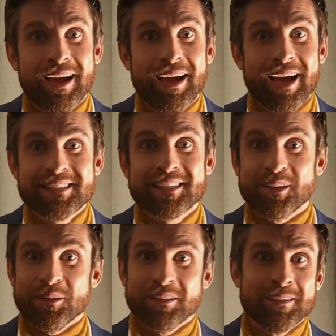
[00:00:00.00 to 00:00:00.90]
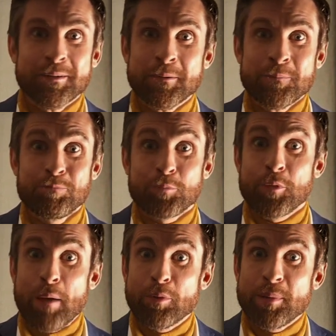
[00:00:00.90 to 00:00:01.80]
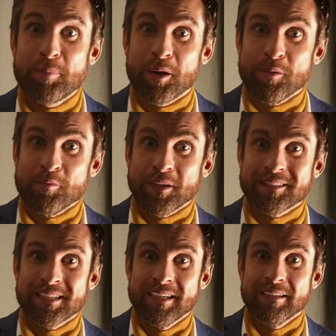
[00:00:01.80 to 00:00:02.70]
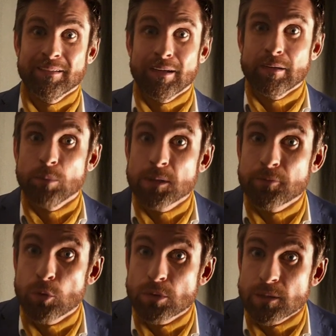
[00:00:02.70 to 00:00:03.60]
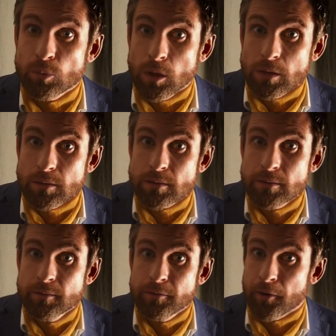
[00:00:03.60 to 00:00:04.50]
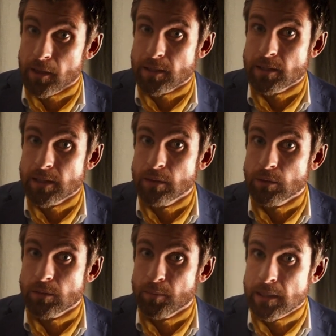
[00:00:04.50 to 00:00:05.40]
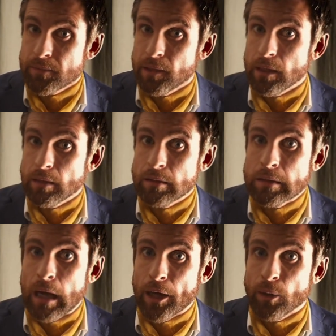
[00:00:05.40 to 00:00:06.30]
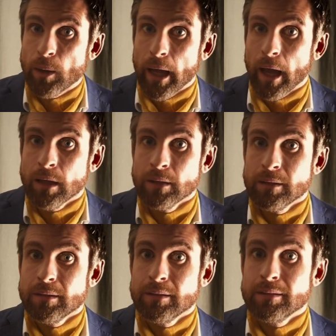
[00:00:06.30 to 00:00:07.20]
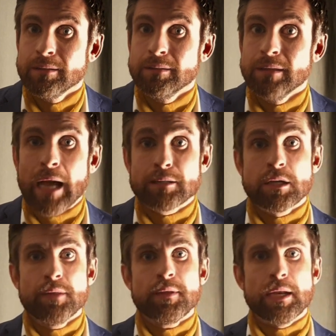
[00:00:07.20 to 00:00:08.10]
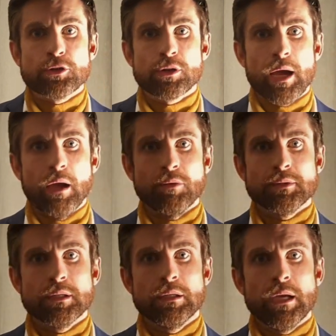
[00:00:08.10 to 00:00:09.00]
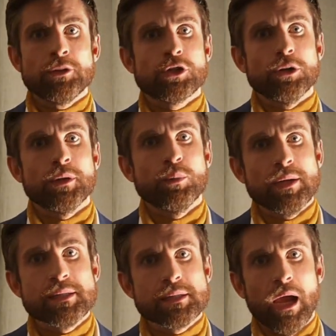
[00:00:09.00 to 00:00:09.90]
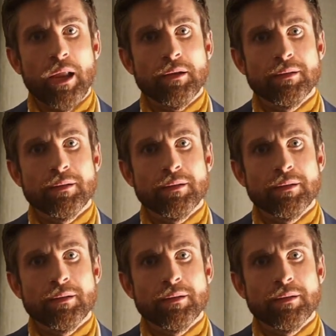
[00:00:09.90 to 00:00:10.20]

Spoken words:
I said, "Oh, well, that would be perfect." Which, of course, it was, for reasons he was blissfully unaware. I turned the ledger round and showed him where to sign.